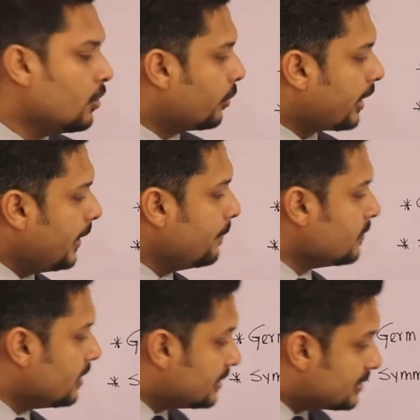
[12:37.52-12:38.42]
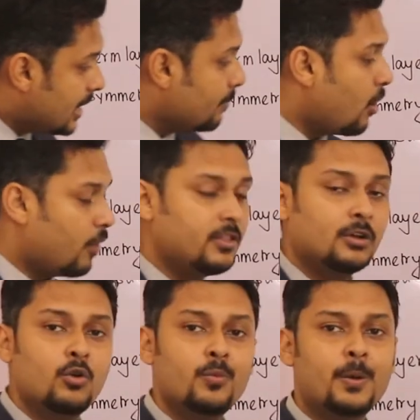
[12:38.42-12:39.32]
Okay, some of the
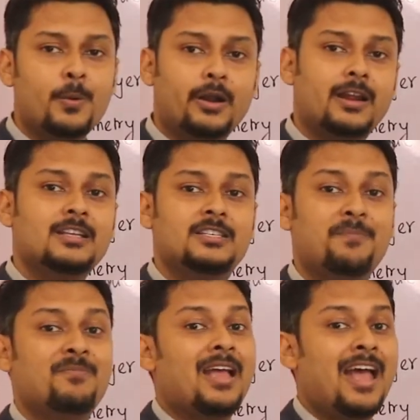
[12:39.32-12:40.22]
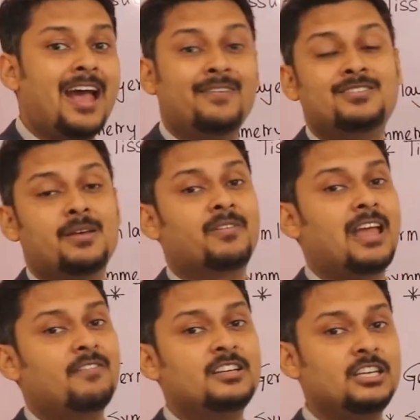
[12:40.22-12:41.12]
group of organism have some
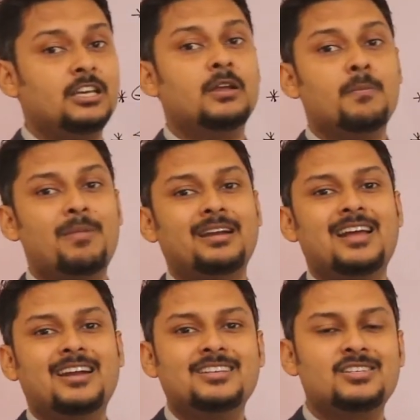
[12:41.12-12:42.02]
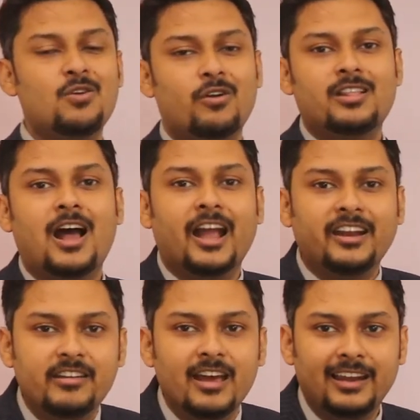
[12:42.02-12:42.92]
cavity, but that is not the
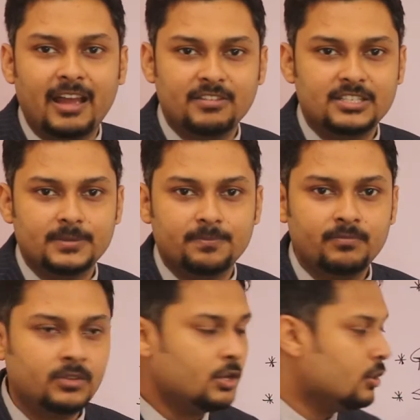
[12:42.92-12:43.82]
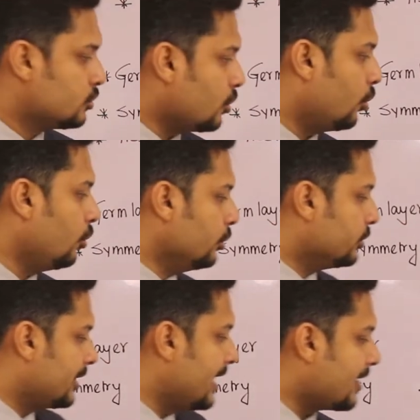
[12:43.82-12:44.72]
ideal cavity.
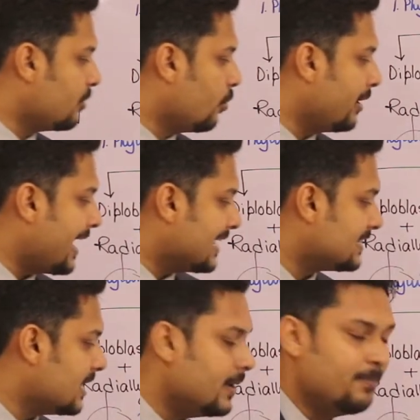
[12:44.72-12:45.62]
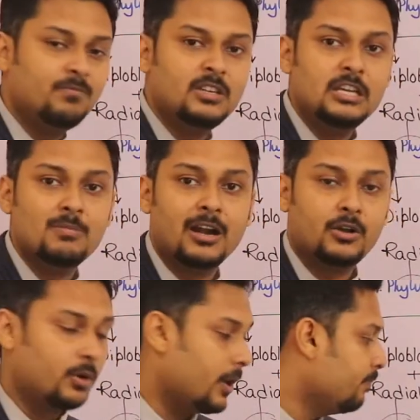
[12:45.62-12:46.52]
So they are known as the
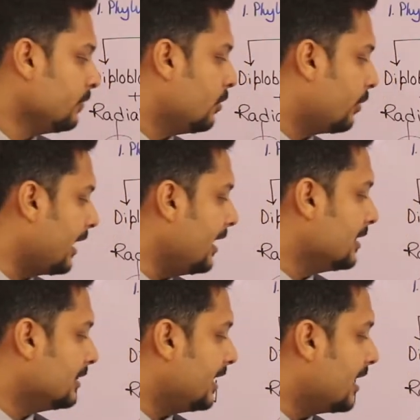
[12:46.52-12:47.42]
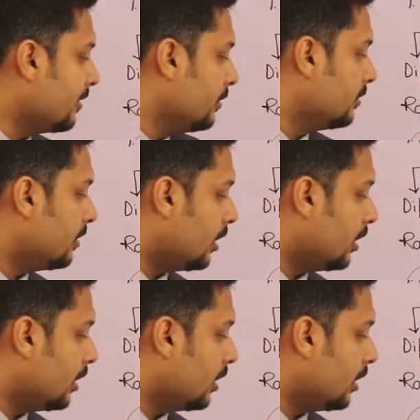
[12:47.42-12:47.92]
nematoda. Okay, they are